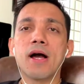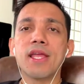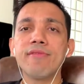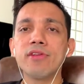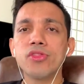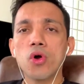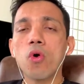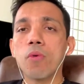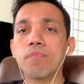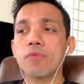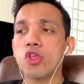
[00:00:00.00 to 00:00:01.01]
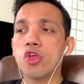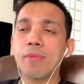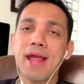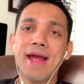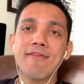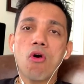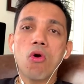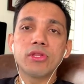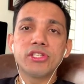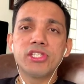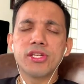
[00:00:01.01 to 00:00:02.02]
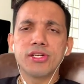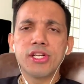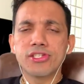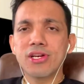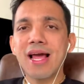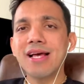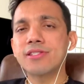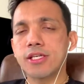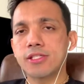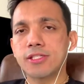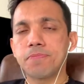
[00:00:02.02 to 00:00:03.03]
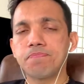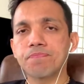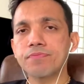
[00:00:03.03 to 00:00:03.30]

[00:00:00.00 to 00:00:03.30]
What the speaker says: even though you may have all these digital assets,